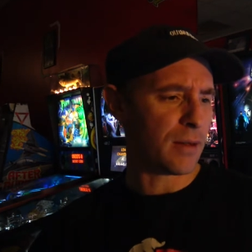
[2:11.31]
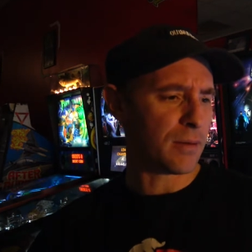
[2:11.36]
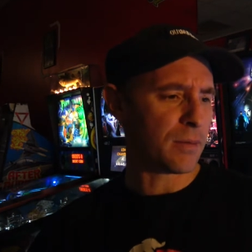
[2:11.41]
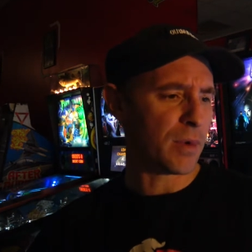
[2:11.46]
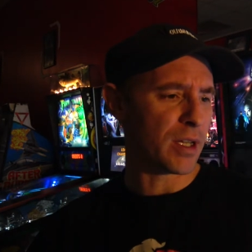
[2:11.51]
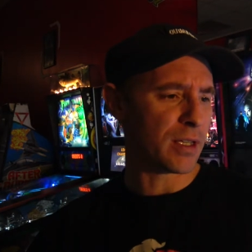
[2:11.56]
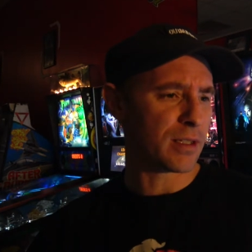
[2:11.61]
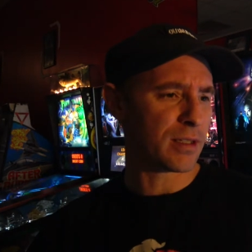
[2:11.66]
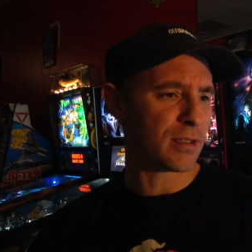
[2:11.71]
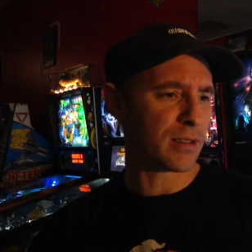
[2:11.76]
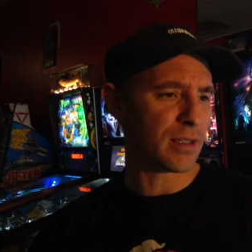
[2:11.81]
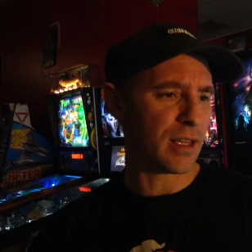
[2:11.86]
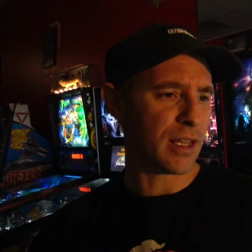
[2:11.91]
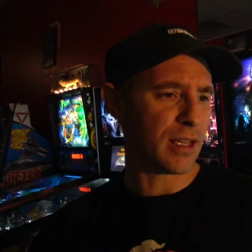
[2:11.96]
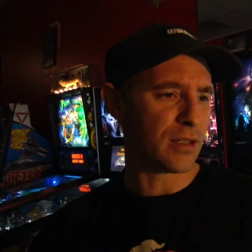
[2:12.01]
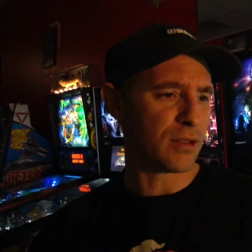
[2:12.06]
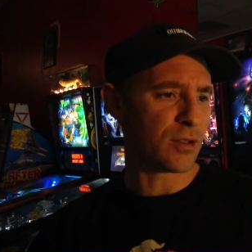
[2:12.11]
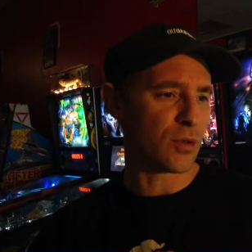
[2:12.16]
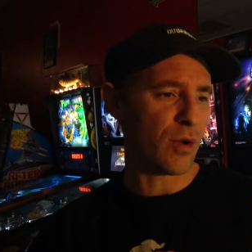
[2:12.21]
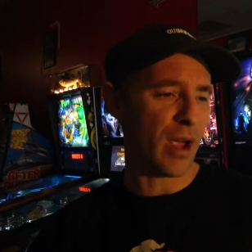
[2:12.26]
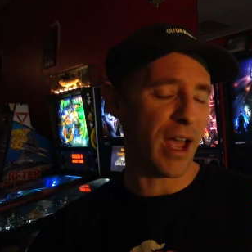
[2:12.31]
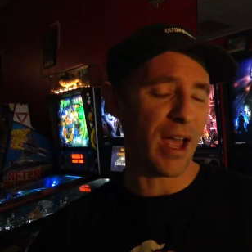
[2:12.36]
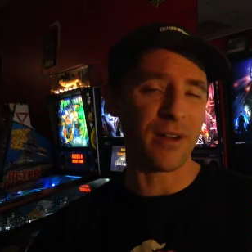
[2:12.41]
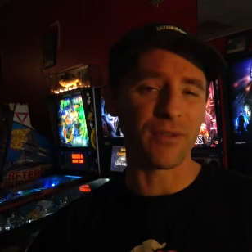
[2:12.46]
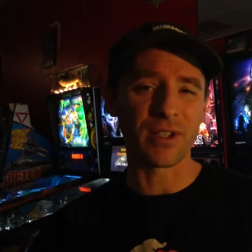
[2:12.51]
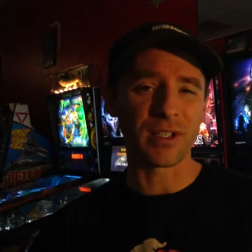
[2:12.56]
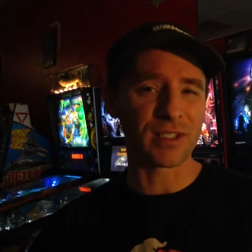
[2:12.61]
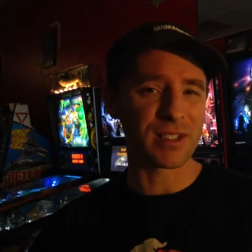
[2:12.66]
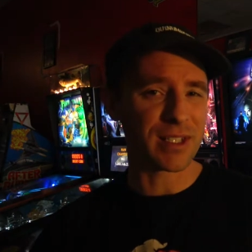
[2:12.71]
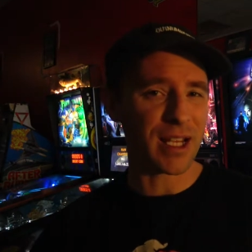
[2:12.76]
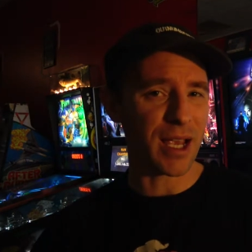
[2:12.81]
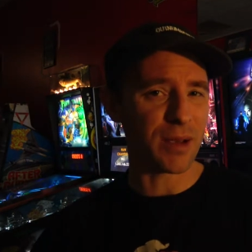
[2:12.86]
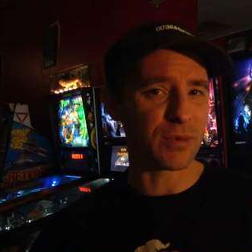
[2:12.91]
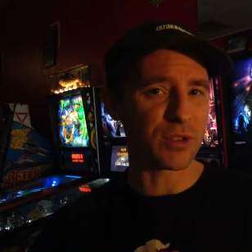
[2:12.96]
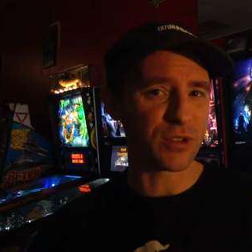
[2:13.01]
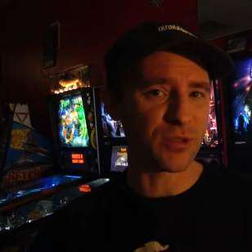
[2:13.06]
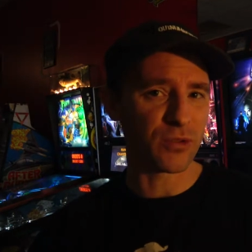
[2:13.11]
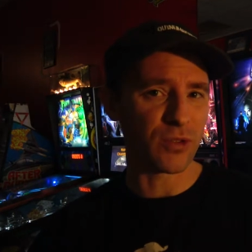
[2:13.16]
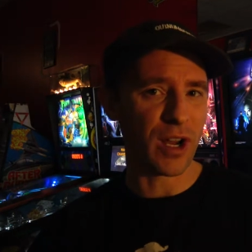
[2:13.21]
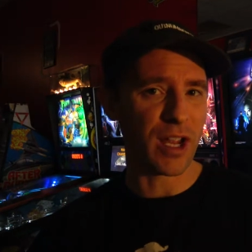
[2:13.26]
but they do have an
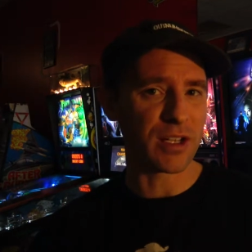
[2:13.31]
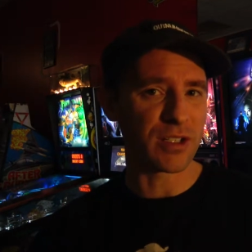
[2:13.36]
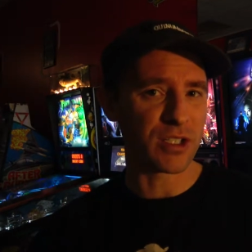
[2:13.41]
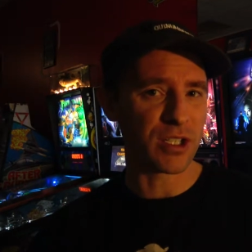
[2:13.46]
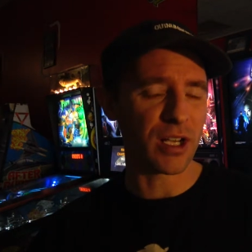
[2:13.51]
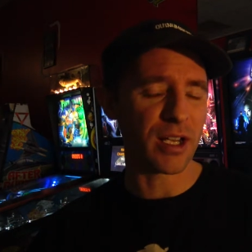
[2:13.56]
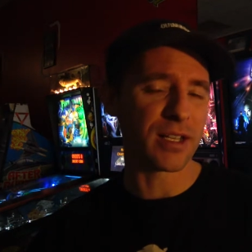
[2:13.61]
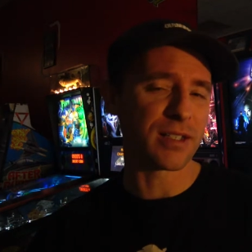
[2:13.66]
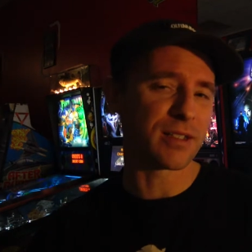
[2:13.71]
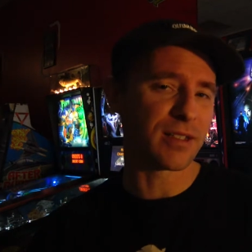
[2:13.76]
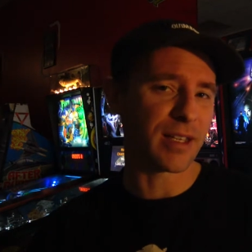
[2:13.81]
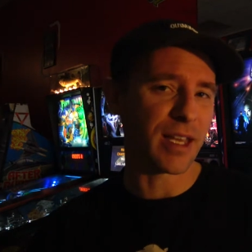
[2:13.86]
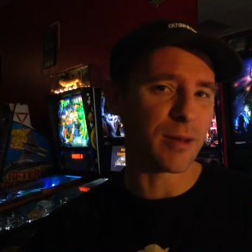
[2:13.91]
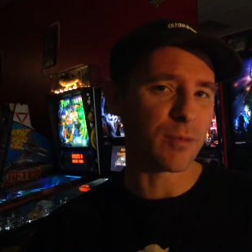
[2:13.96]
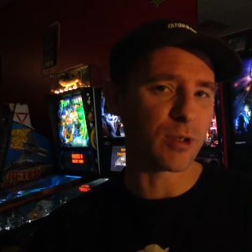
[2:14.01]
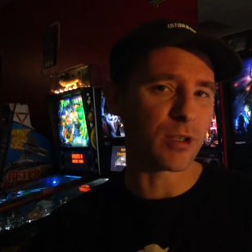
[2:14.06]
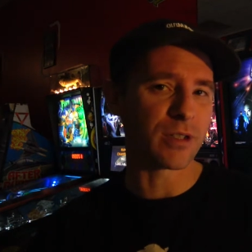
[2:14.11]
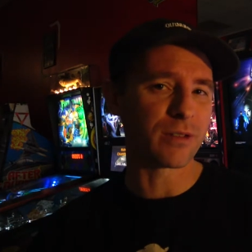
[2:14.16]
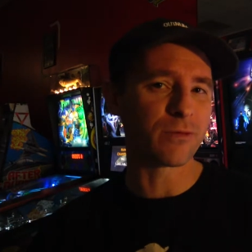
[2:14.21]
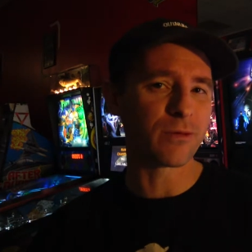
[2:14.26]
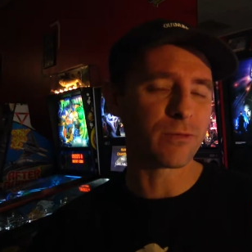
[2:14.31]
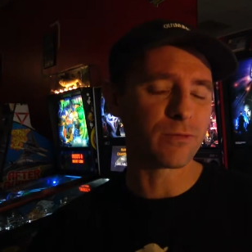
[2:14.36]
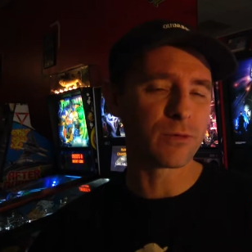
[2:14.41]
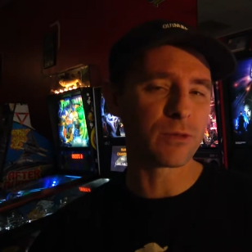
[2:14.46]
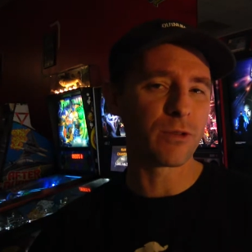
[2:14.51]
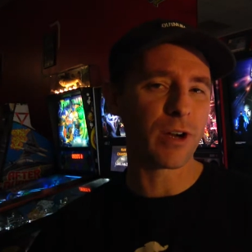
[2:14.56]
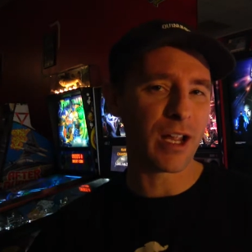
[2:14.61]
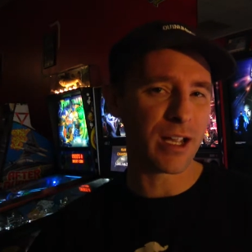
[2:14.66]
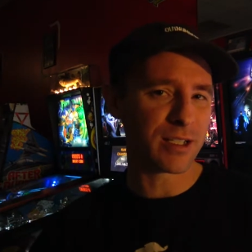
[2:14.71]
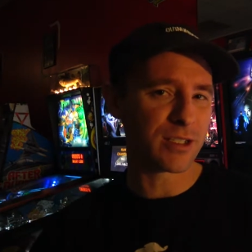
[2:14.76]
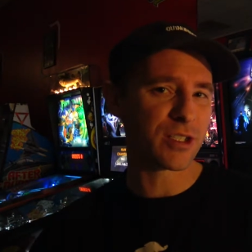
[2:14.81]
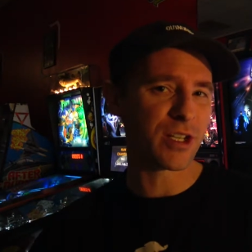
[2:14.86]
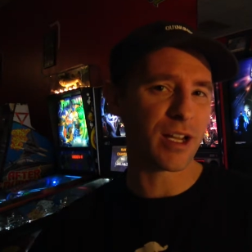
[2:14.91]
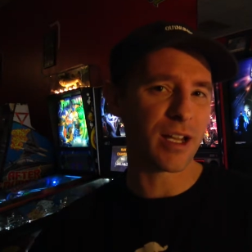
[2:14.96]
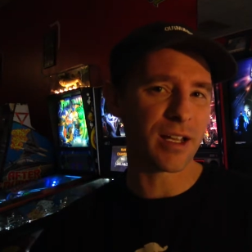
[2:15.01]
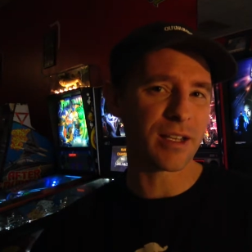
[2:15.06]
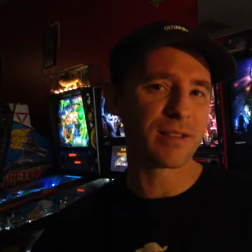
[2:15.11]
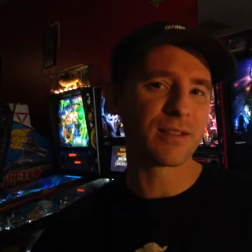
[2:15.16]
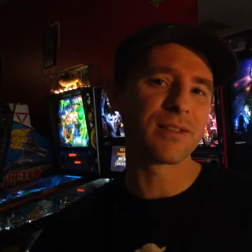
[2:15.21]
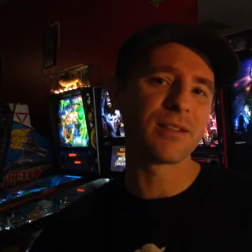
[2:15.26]
established franchise, the Game Grid
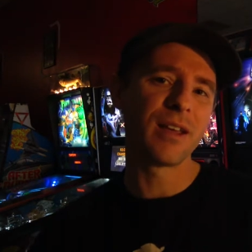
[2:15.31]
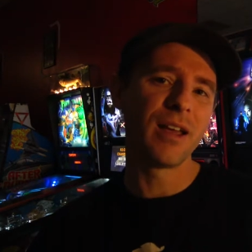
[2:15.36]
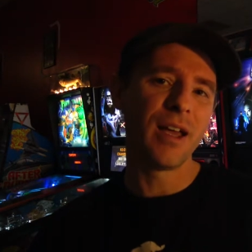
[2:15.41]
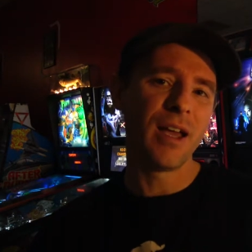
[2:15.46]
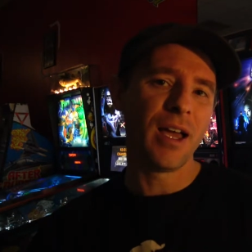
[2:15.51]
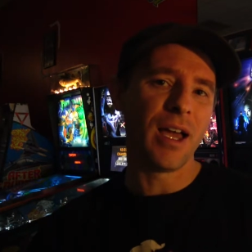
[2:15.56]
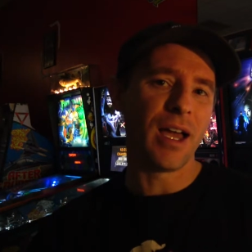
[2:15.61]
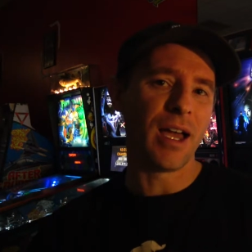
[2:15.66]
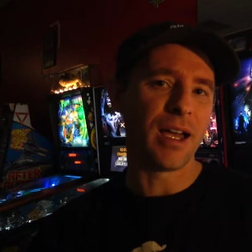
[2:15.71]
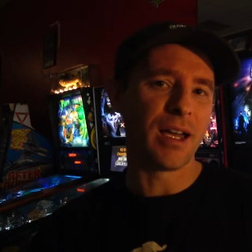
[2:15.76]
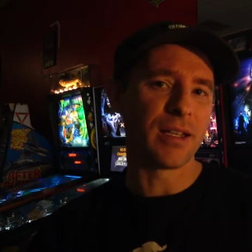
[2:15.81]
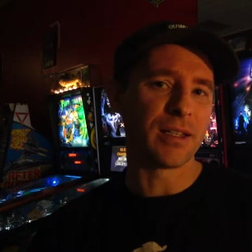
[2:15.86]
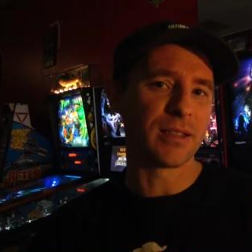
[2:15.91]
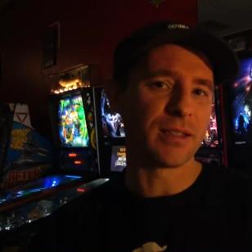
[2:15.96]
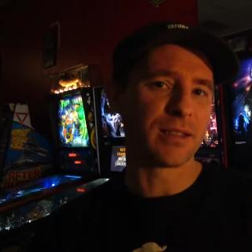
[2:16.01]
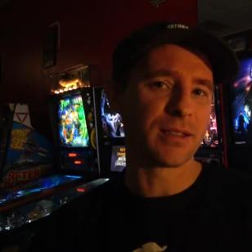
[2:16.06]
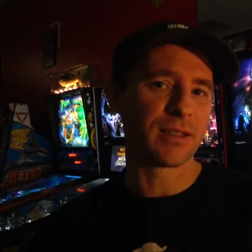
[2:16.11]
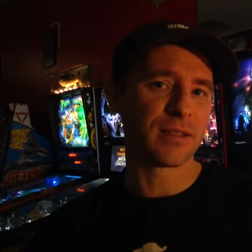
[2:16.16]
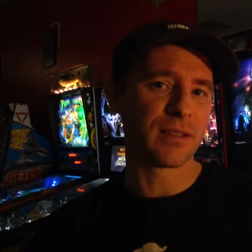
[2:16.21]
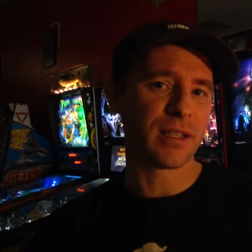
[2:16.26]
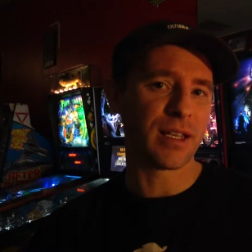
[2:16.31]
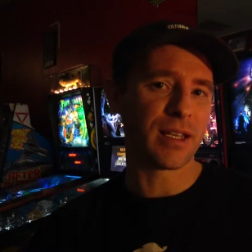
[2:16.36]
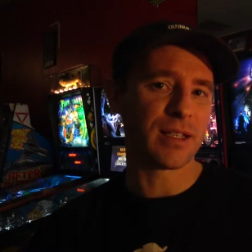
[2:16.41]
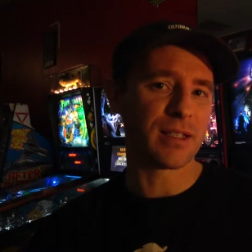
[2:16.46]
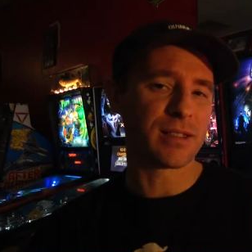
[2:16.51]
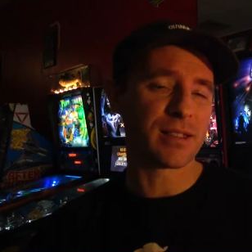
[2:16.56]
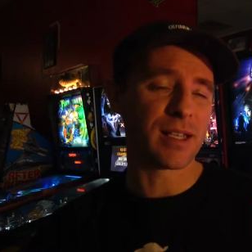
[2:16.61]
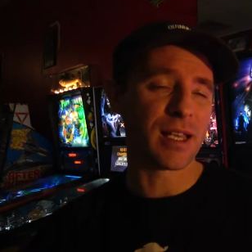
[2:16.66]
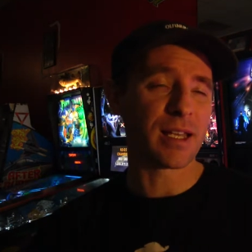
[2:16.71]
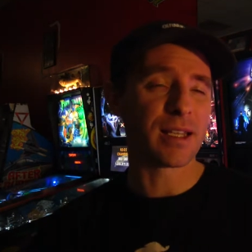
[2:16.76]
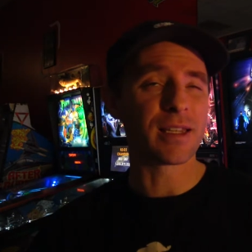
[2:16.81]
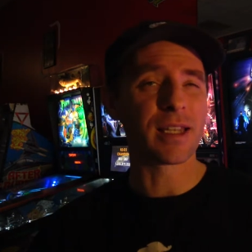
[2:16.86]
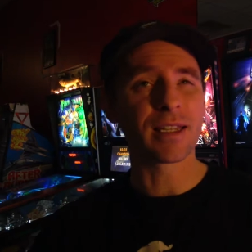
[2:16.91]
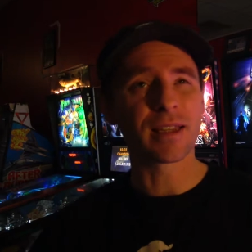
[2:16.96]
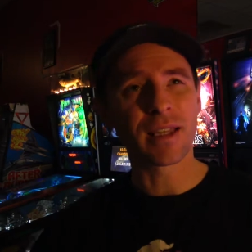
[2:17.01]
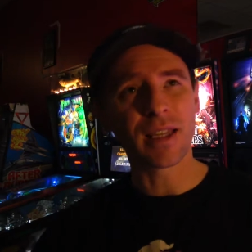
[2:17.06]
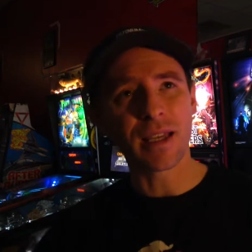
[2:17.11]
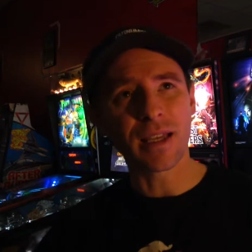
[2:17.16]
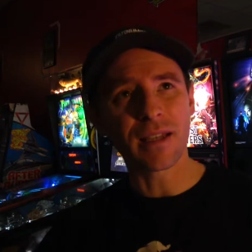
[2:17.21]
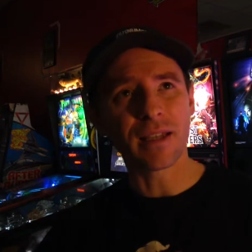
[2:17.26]
franchise, and they say
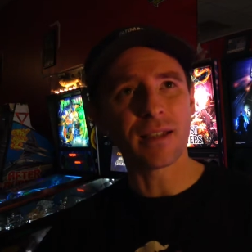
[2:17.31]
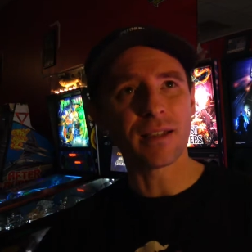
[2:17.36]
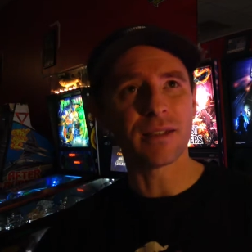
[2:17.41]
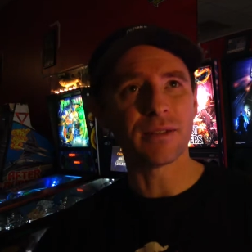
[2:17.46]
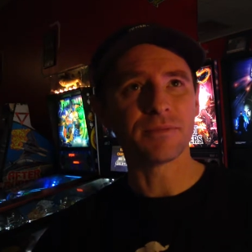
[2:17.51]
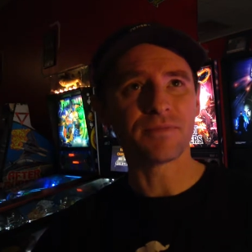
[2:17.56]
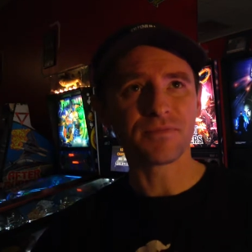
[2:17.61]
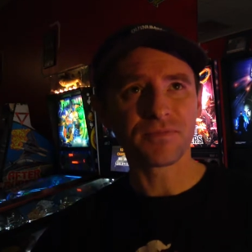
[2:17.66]
that they